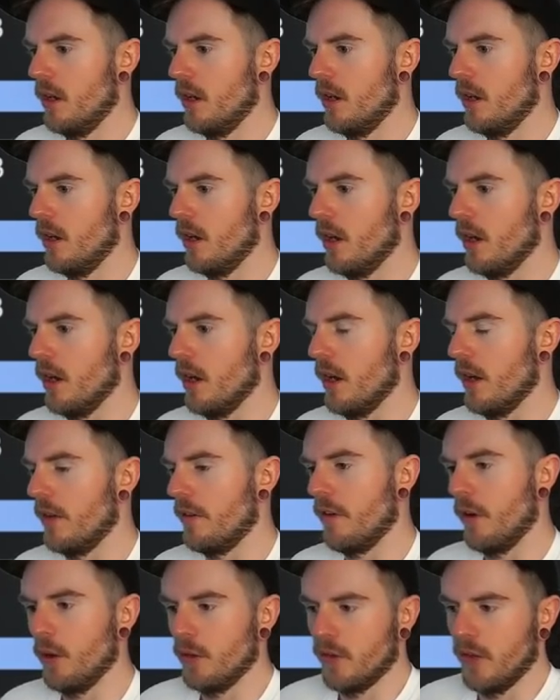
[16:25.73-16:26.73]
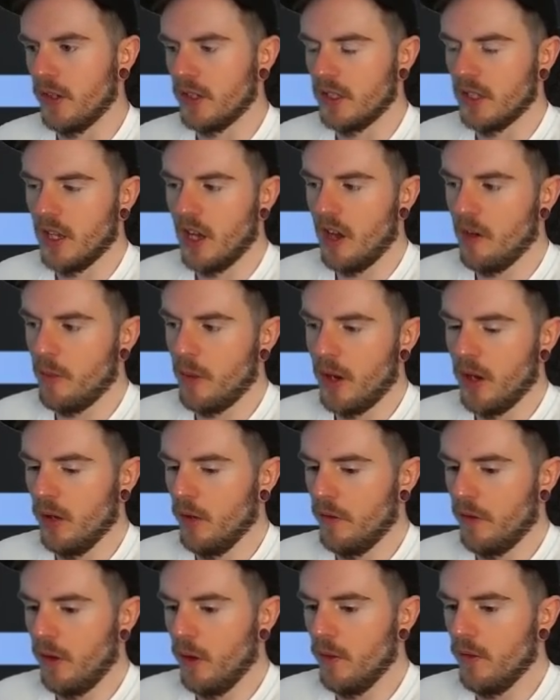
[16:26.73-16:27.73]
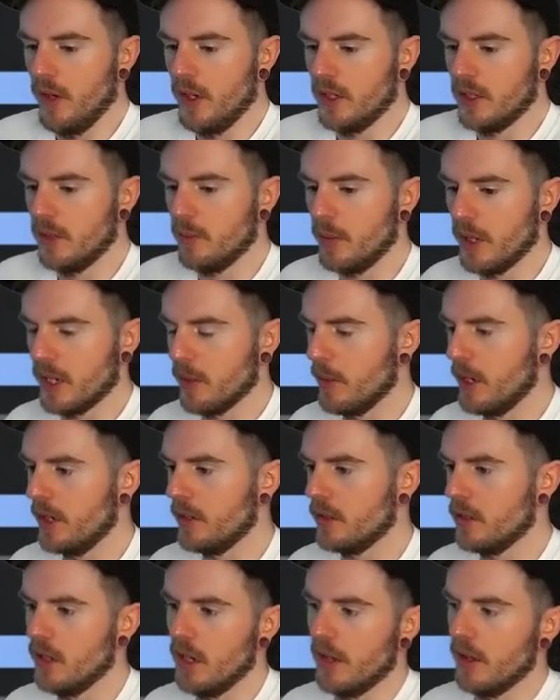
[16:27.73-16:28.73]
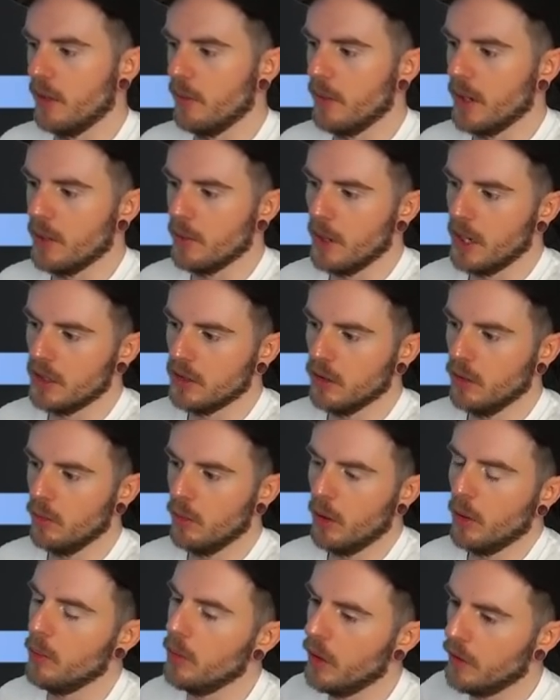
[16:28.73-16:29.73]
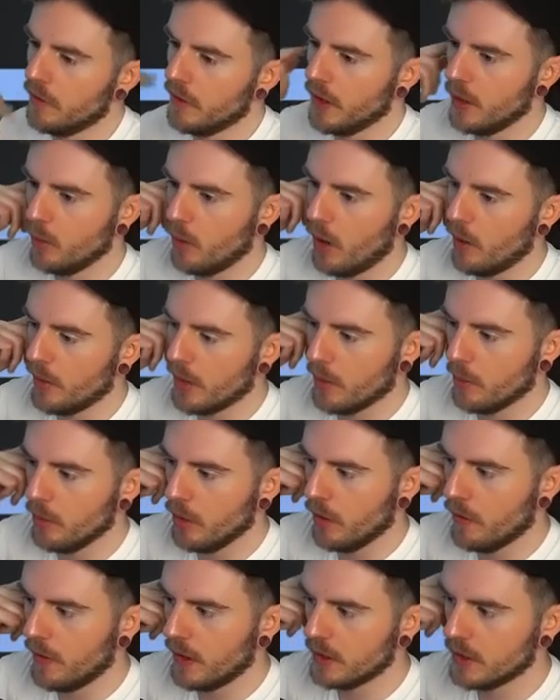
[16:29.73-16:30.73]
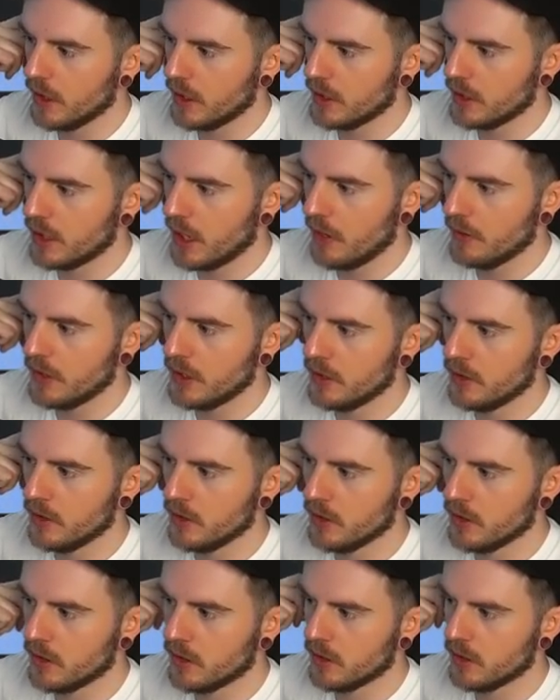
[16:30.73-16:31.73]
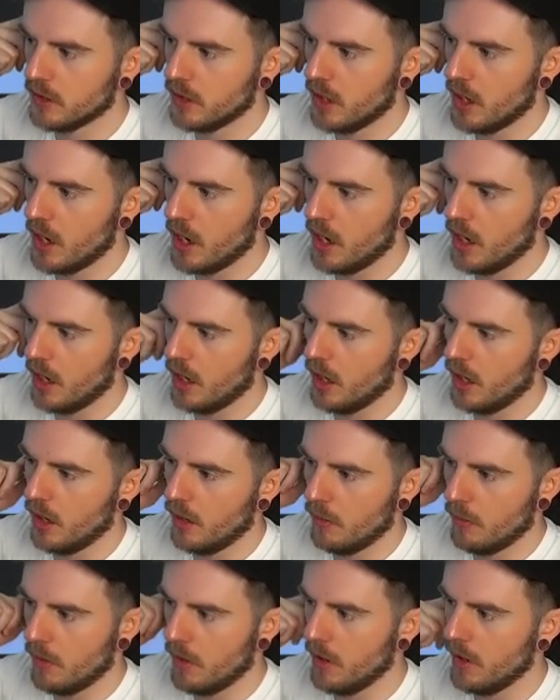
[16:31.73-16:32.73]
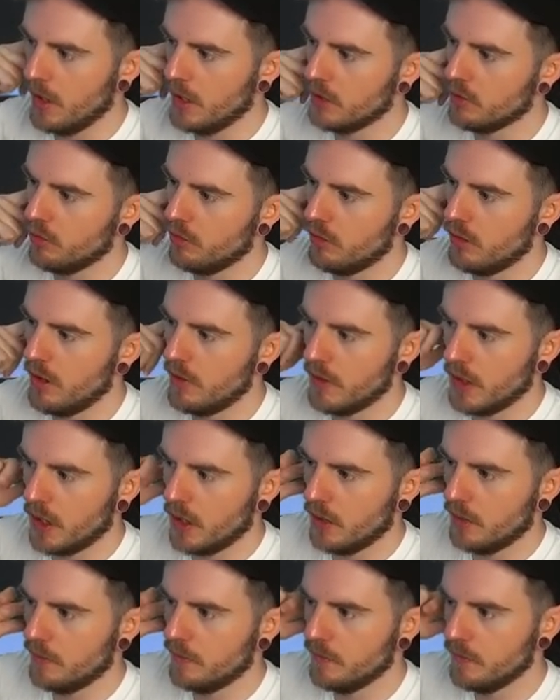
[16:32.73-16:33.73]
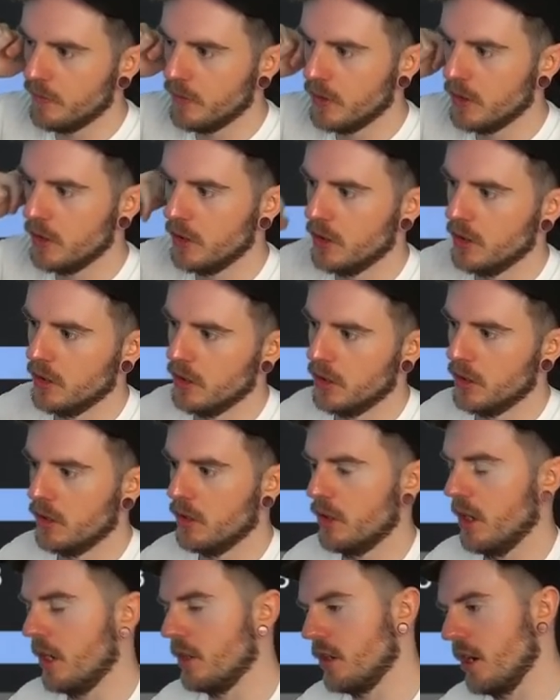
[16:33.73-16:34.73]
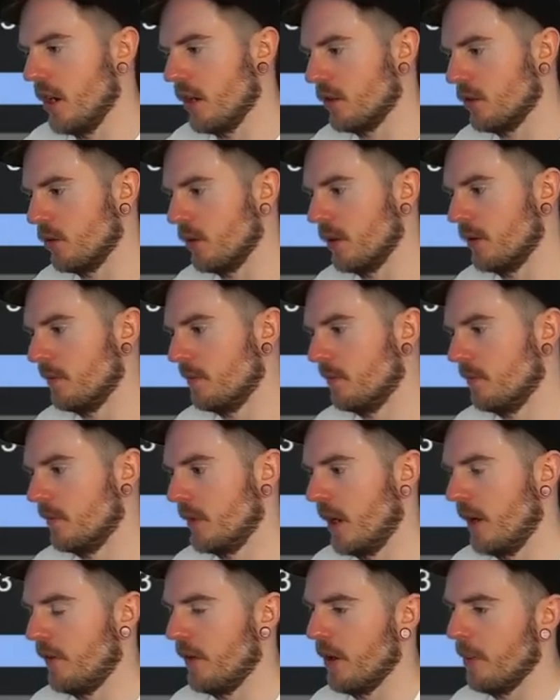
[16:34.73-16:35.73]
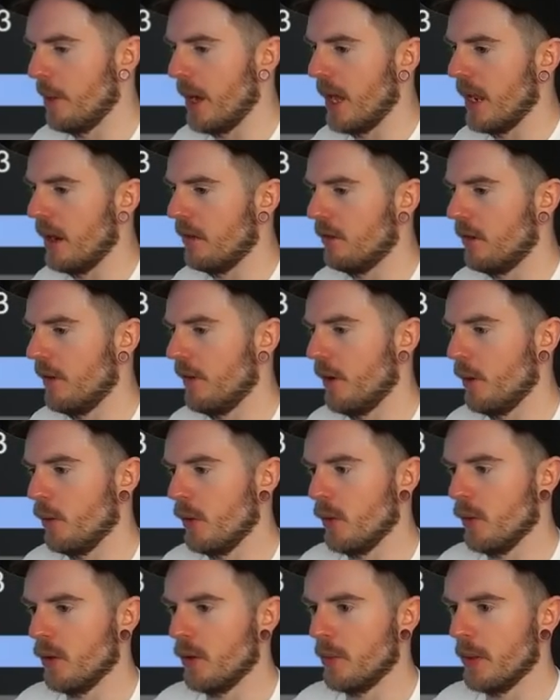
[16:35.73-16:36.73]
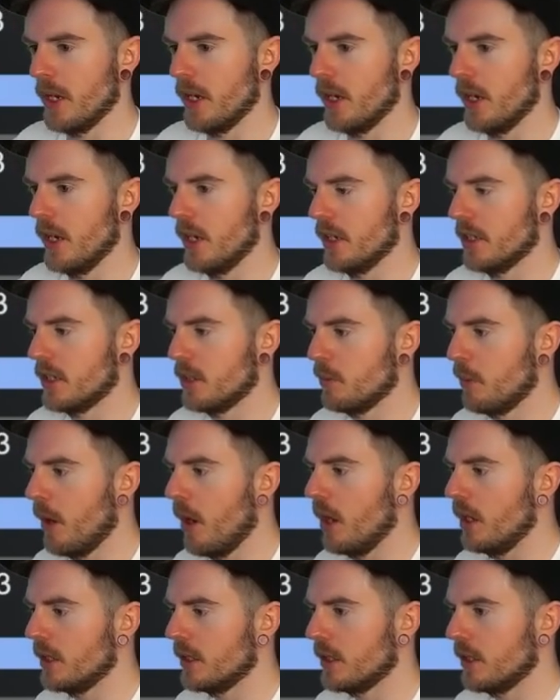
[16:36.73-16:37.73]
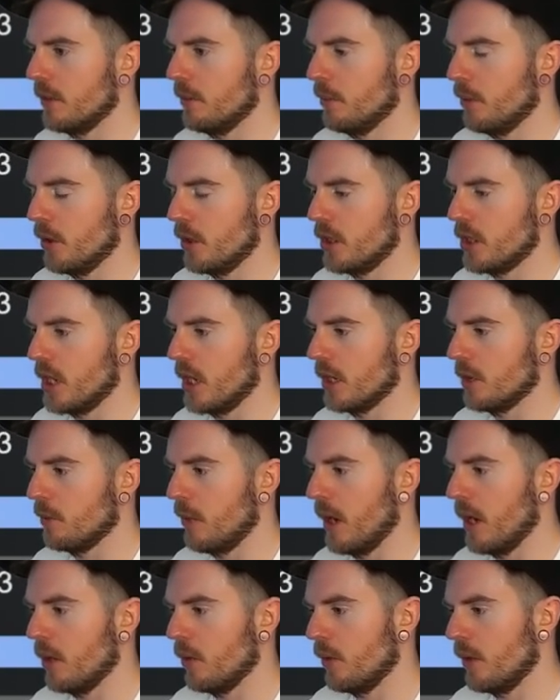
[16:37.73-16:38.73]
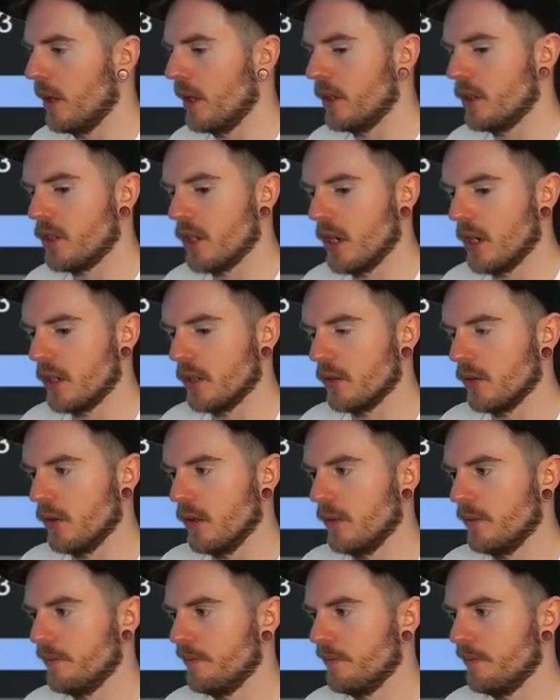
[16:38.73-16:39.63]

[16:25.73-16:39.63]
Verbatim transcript: Uh, he folds versus half party or fold versus bigger bets, and I think bigger bets look more bluffy, where we can bluff hands like sevens. Um, this river, check, check, sweet. If he'd have bet that river, we would have been in a spot, but he checks back with ace jack as well.